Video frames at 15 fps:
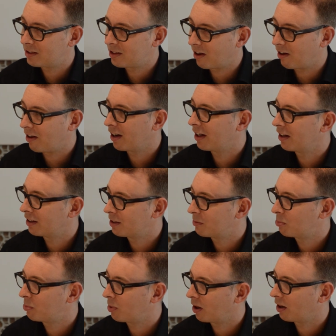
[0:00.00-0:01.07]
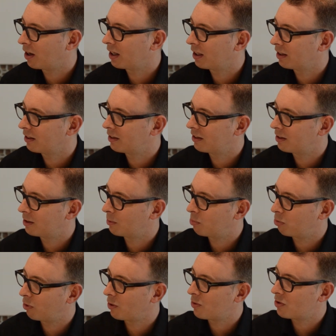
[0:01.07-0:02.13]
tired by the
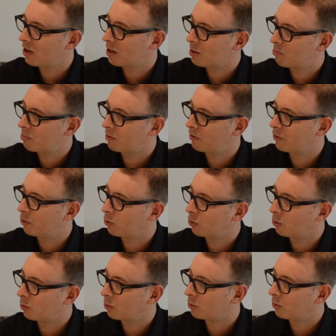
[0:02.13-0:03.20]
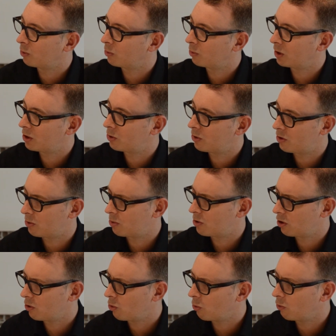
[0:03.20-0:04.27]
process before, which was
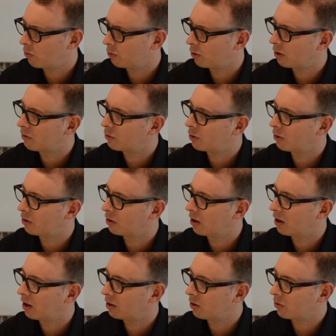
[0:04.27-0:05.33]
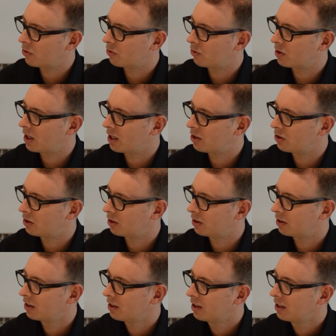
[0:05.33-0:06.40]
was an awful lot of co- uh, consultation.
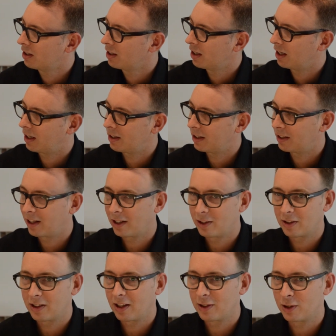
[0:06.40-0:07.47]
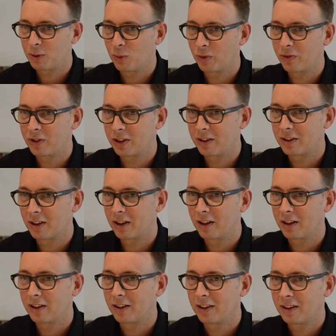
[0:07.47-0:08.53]
And I think they they just wanted
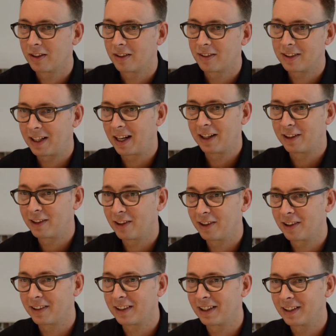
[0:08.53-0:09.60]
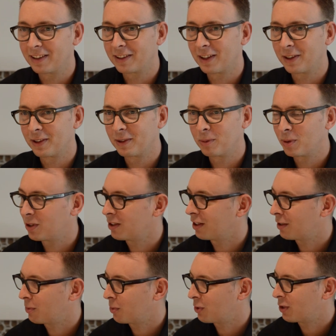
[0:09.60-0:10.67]
uh, to get it done. I think so. There
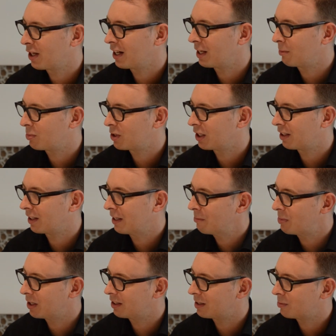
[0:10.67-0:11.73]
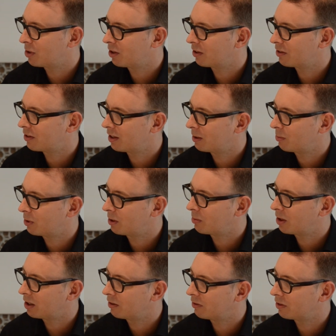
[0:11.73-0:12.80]
wasn't there wasn't any particularly big demands anybody
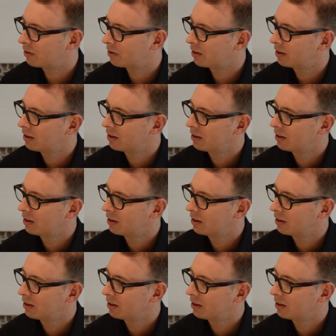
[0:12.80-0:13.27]
made of us.